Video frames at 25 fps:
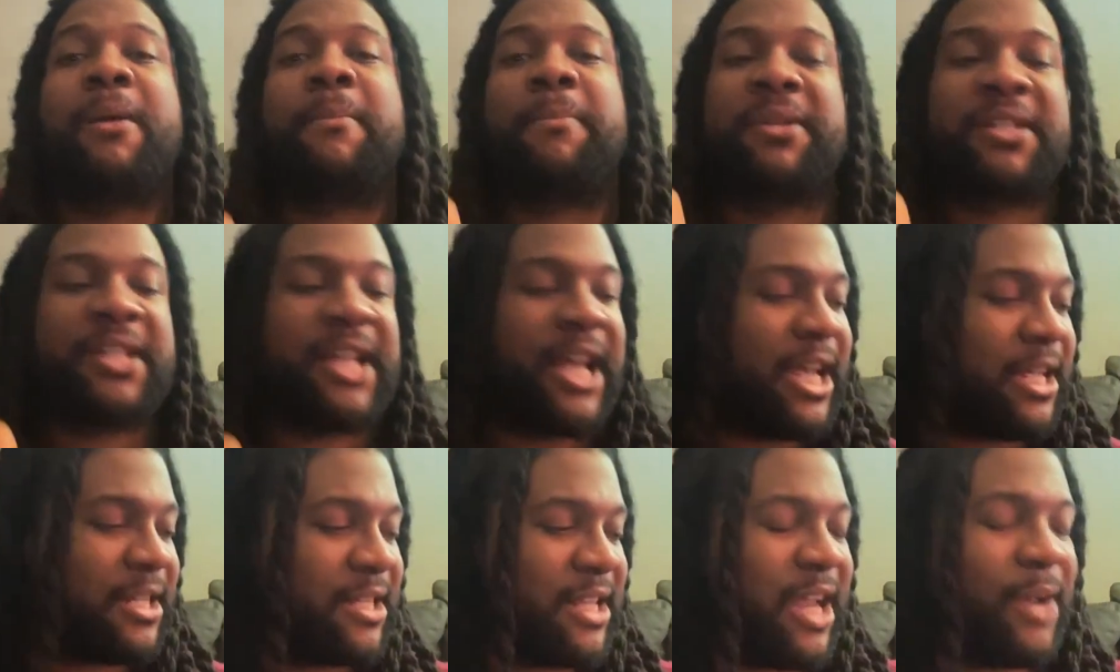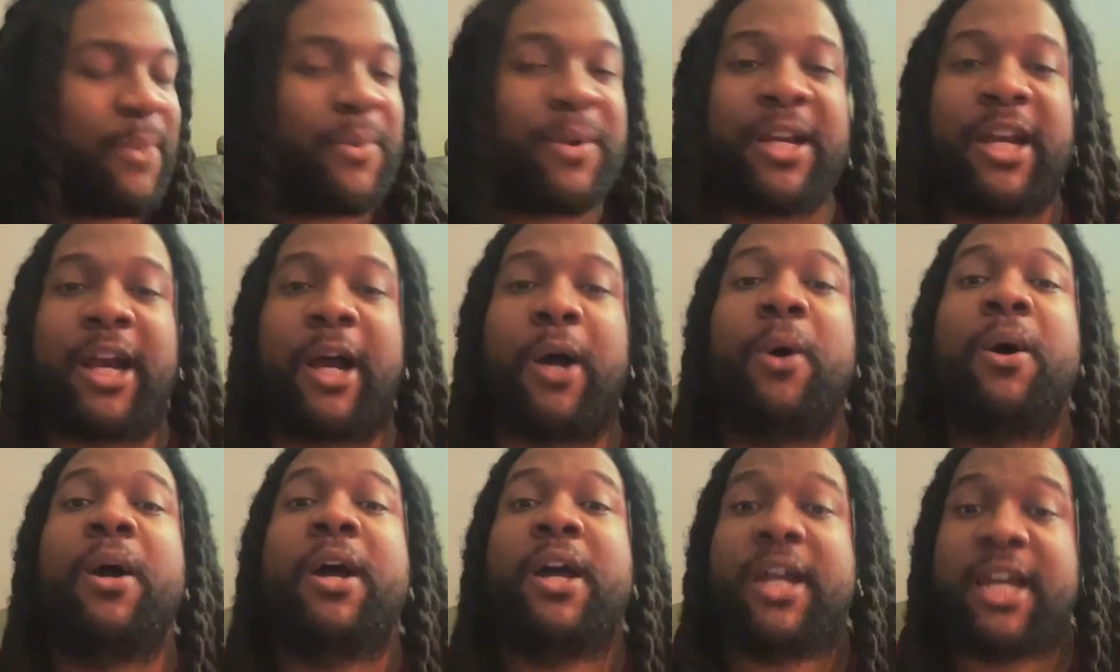Pota- there we
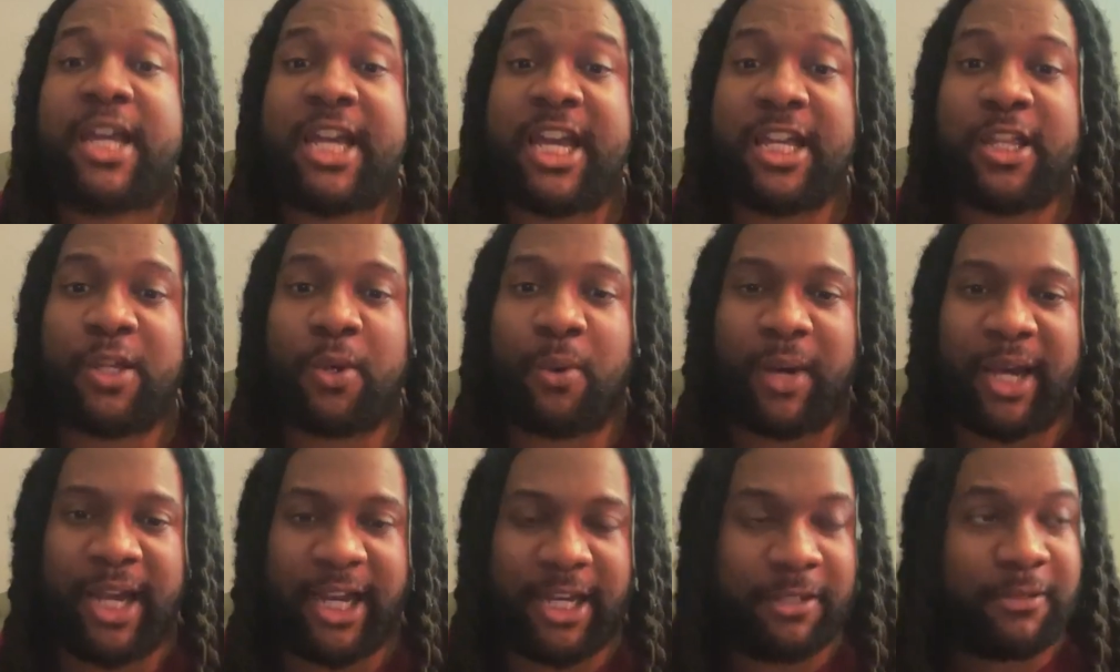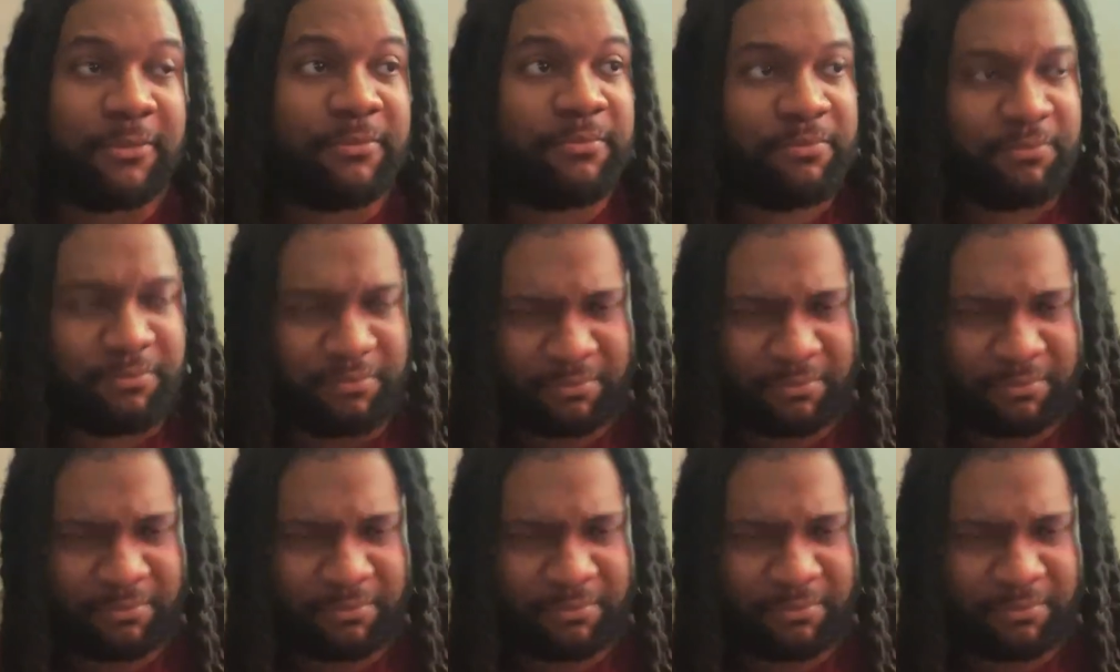go. Either way,